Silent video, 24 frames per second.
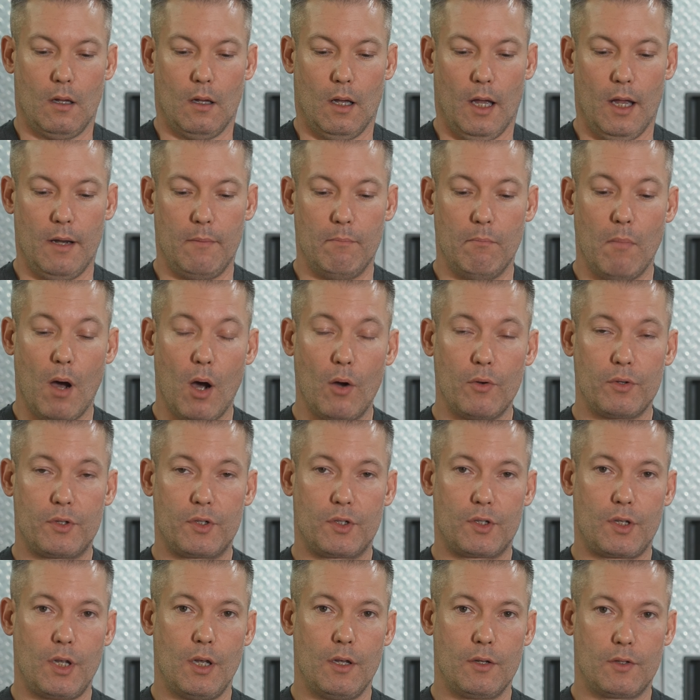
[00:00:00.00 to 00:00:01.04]
And
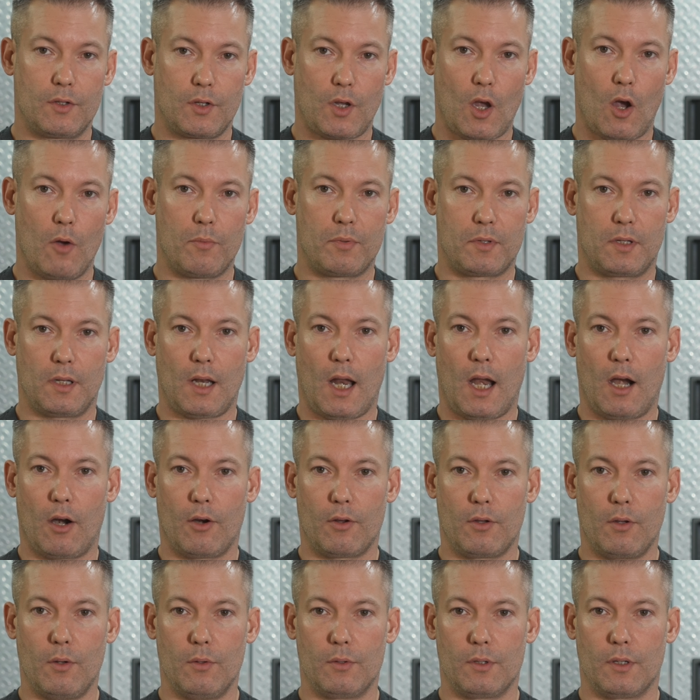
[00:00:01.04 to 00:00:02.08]
most scopes today are
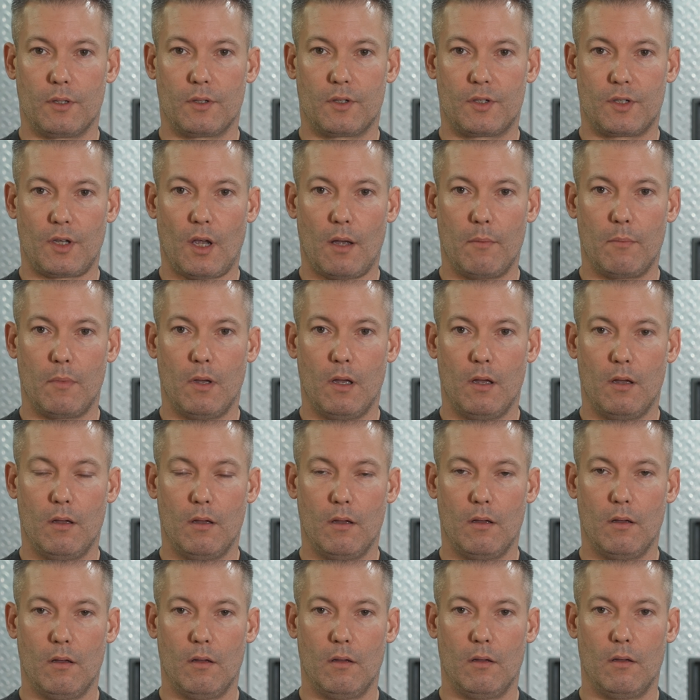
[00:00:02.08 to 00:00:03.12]
using some
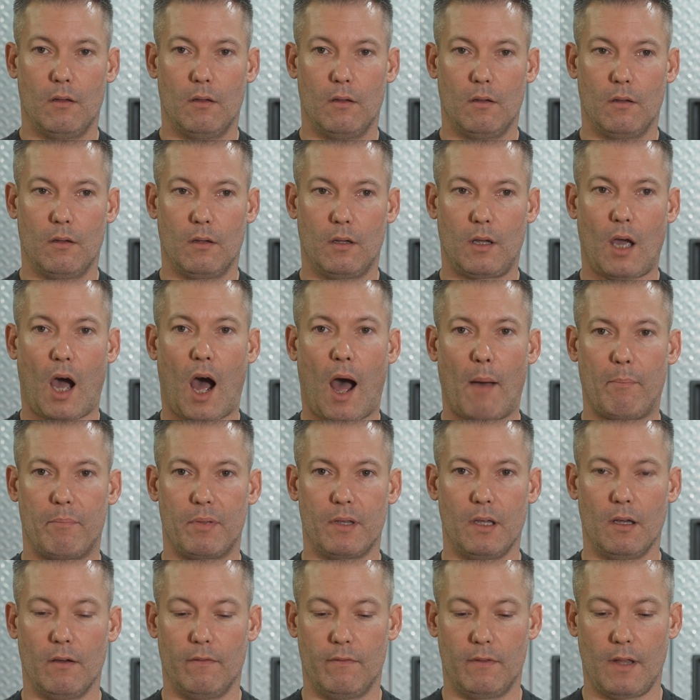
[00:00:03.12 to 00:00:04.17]

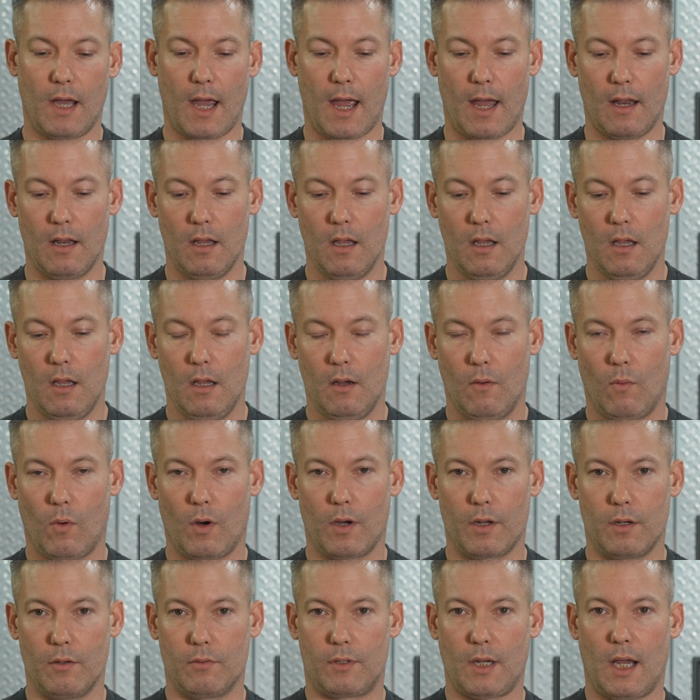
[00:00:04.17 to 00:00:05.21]
copy of that,
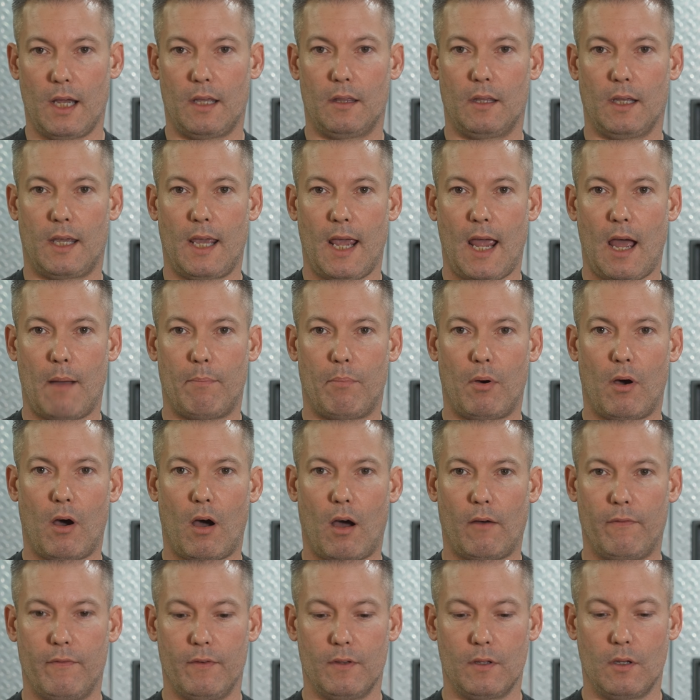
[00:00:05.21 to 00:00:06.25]
where you take the cap
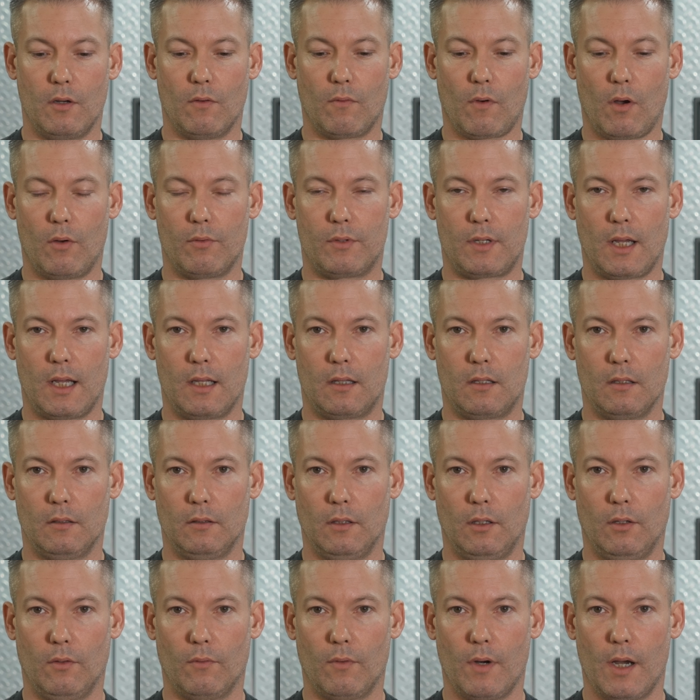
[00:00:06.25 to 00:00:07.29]
off and you rotate the
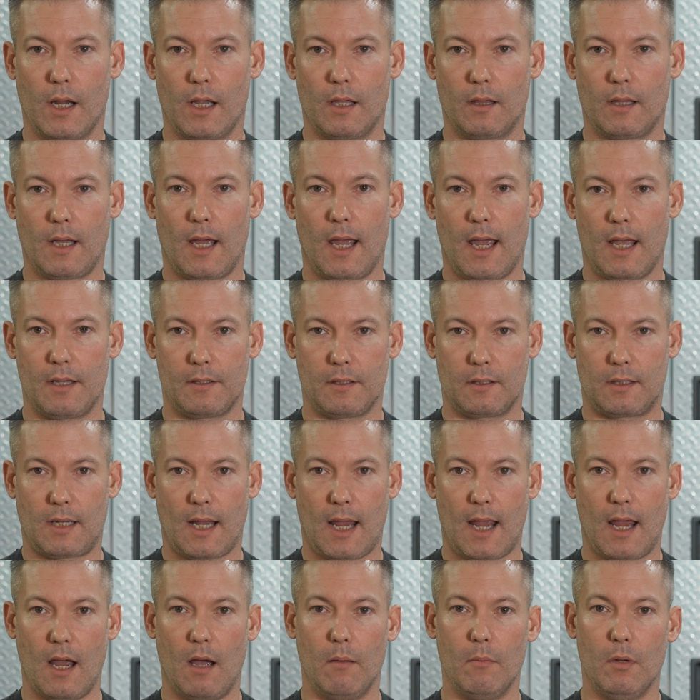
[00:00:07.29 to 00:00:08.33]
little ring that has a
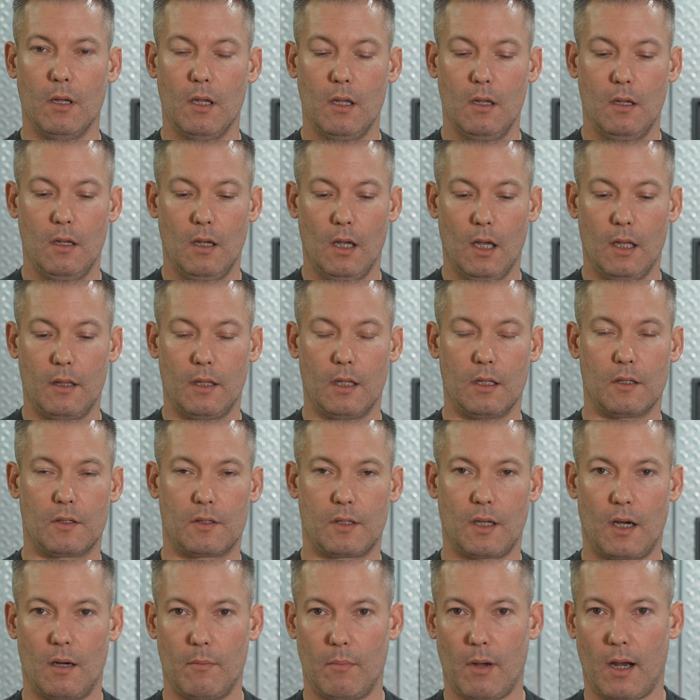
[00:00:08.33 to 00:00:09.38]
tab and then
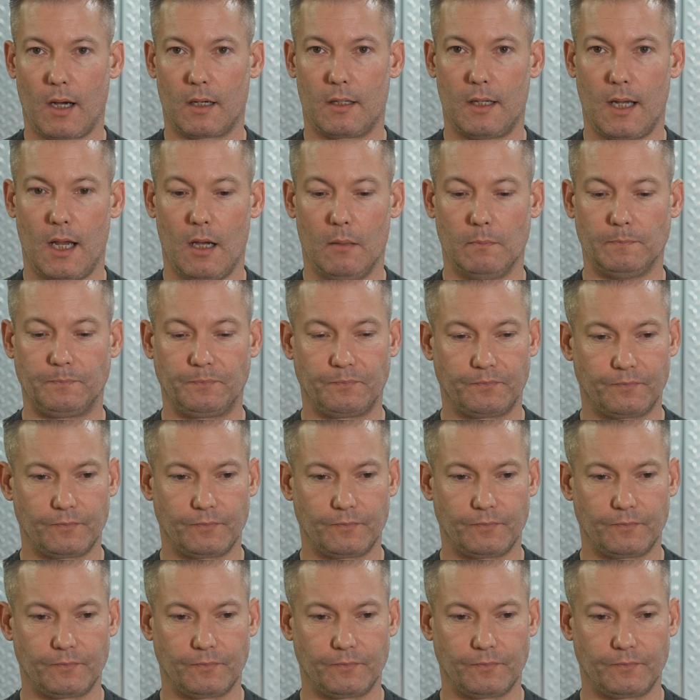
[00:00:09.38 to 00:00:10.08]
set it back down.